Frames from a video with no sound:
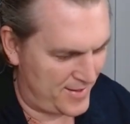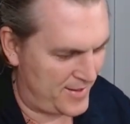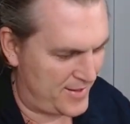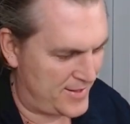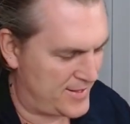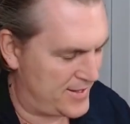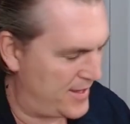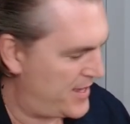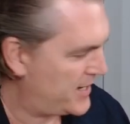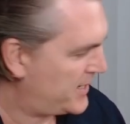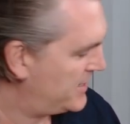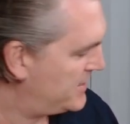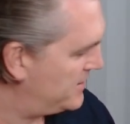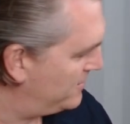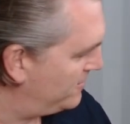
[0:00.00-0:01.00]
So that
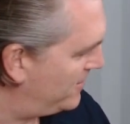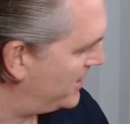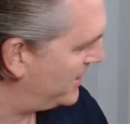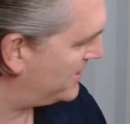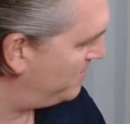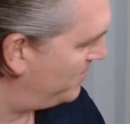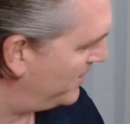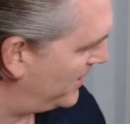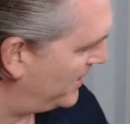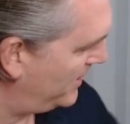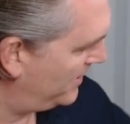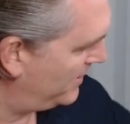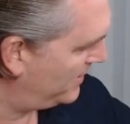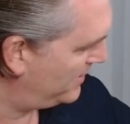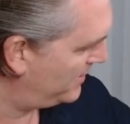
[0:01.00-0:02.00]
gets us 1 XP.
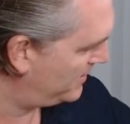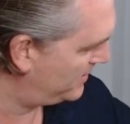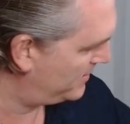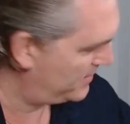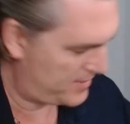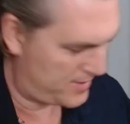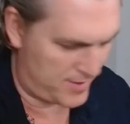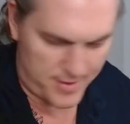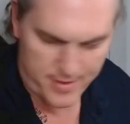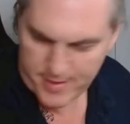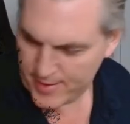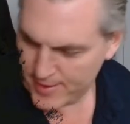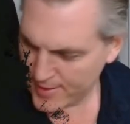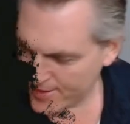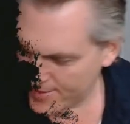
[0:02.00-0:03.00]

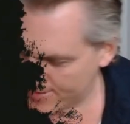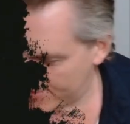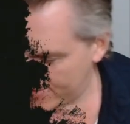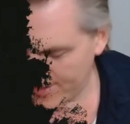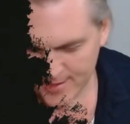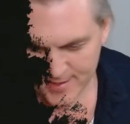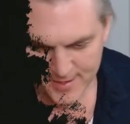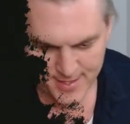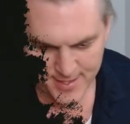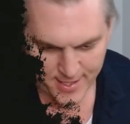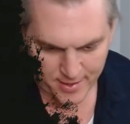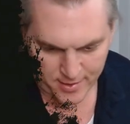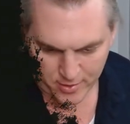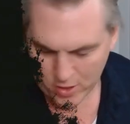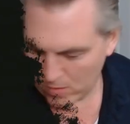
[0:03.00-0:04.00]
Gets us our
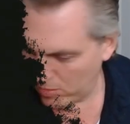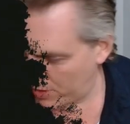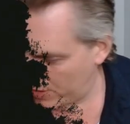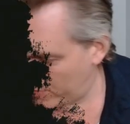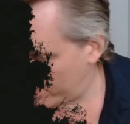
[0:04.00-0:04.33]
second goblin that we've